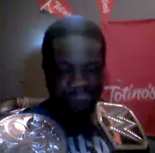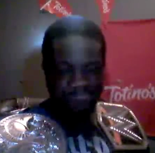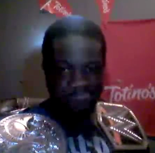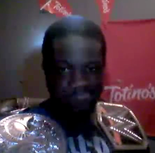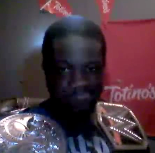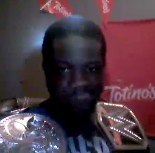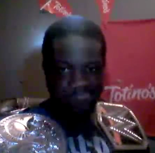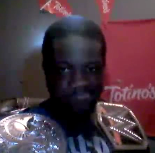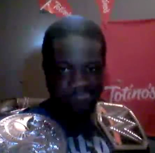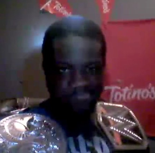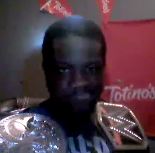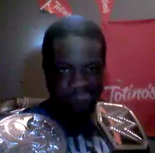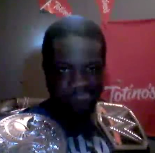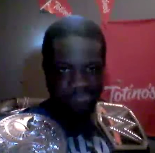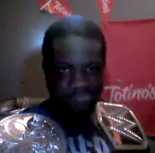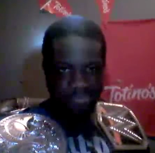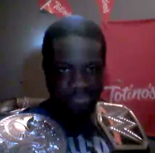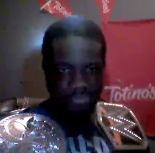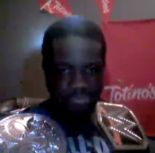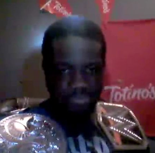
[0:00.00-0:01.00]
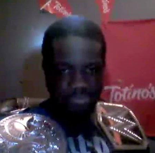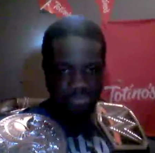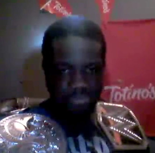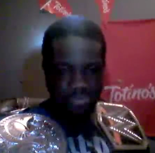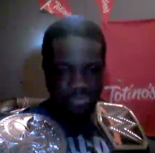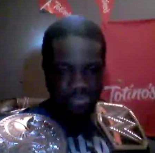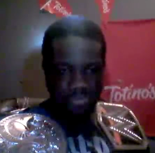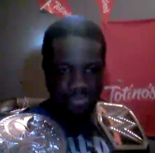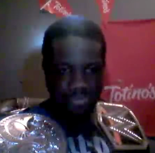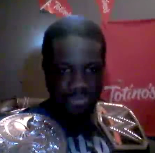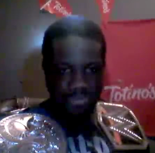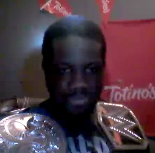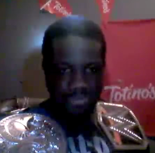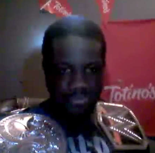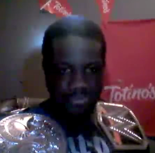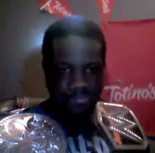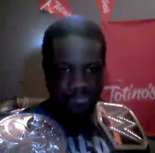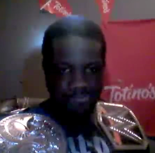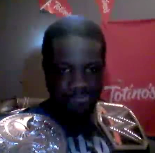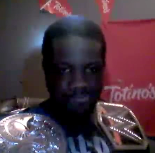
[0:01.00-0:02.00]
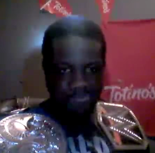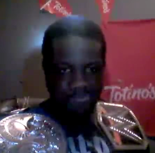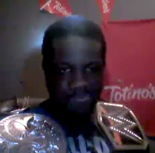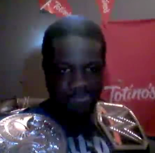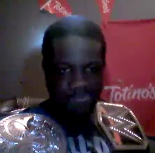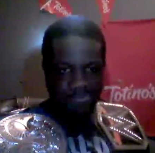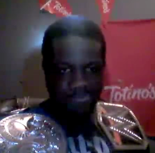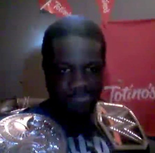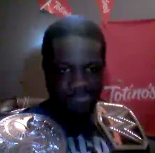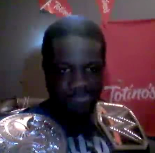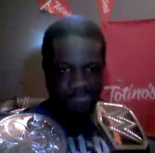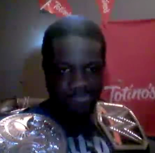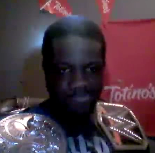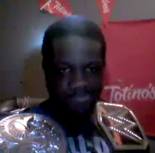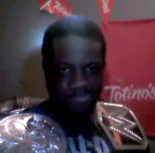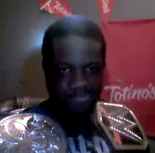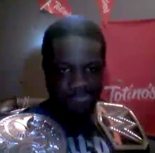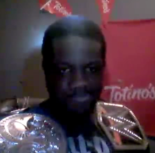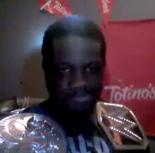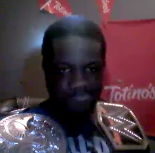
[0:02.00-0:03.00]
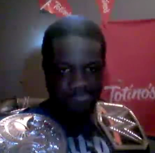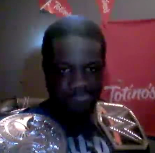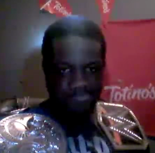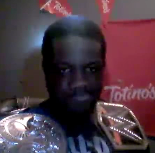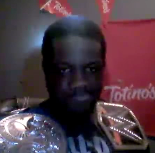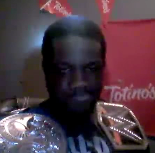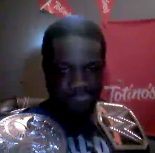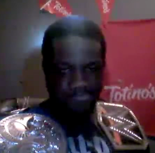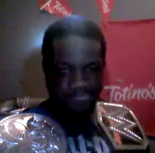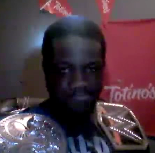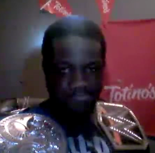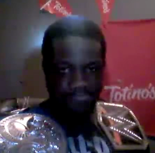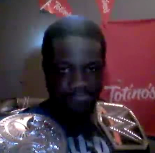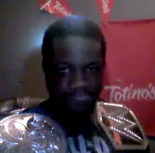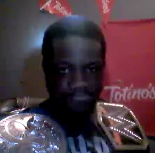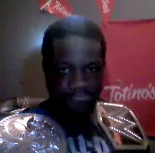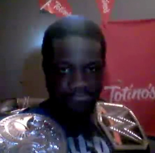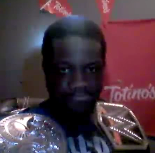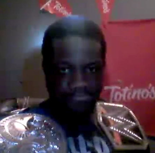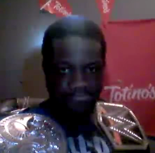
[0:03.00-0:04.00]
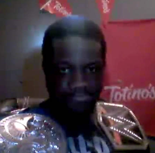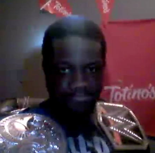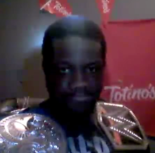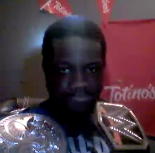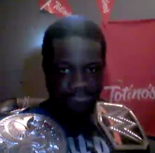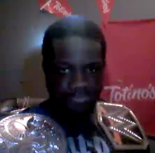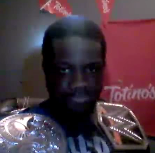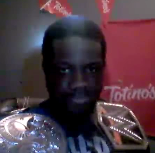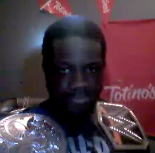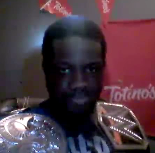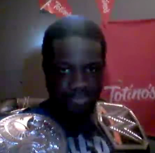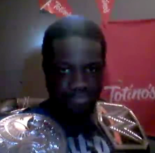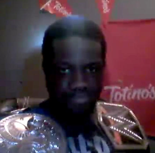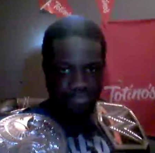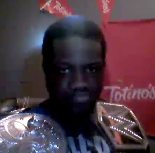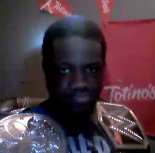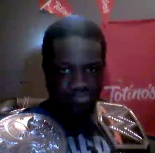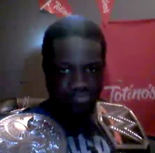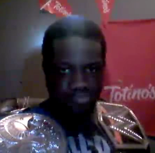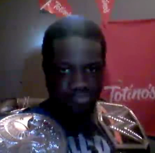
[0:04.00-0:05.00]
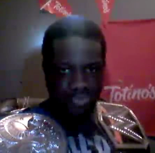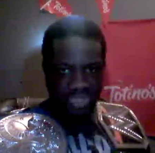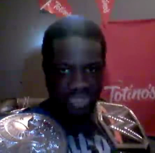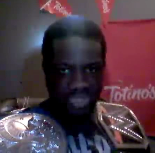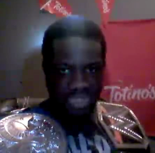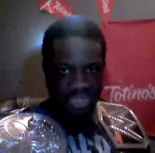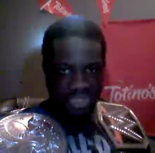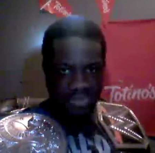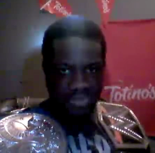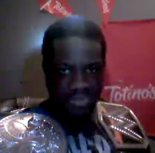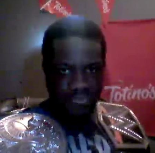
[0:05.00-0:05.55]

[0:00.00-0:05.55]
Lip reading: [no speech]